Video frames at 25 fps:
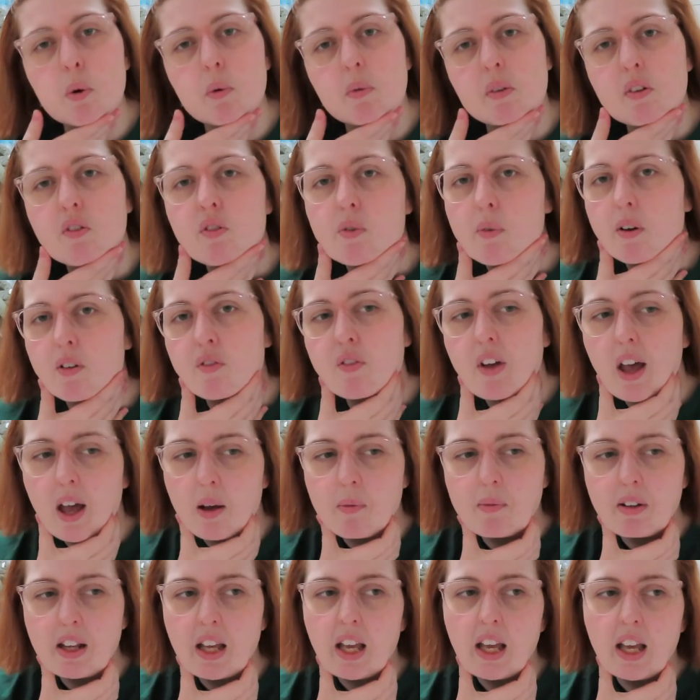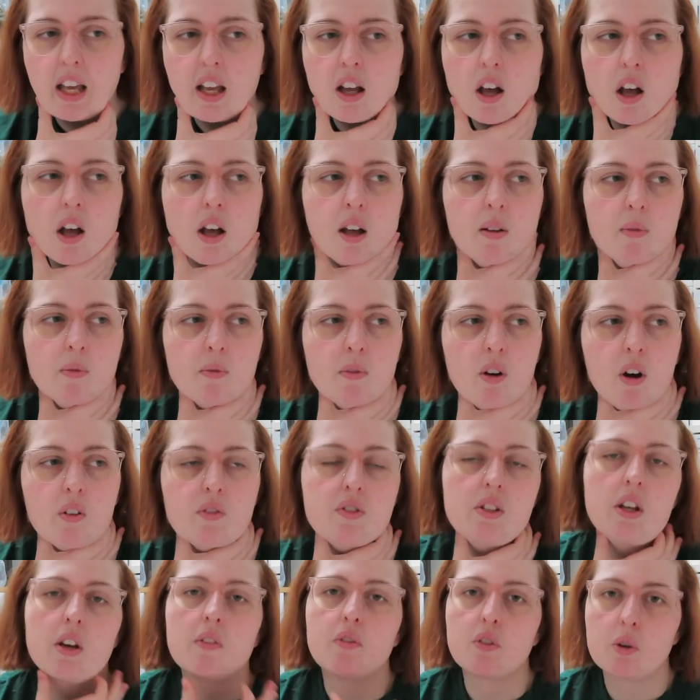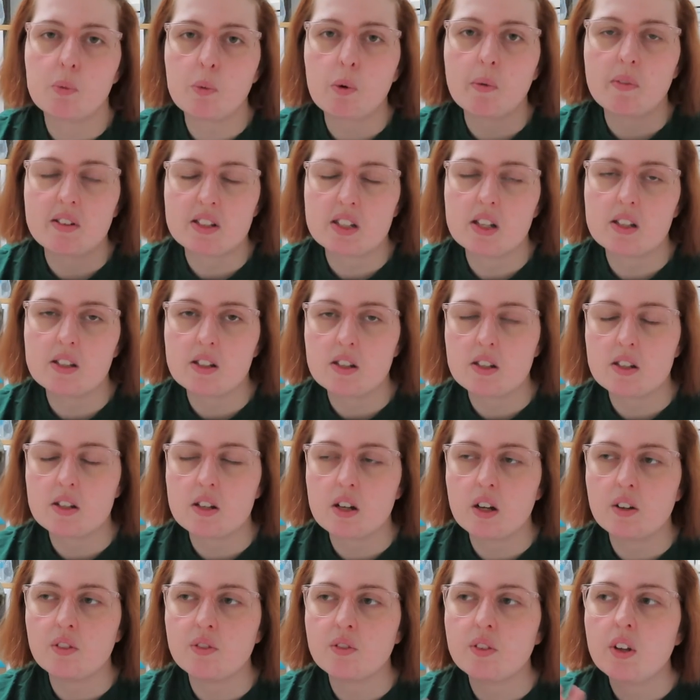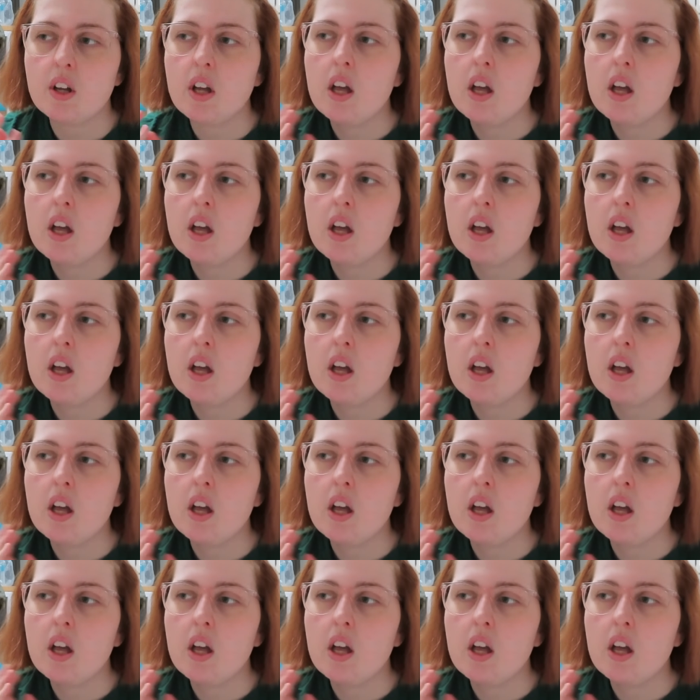probably for my family. Obviously, I've already bought my sister stuff.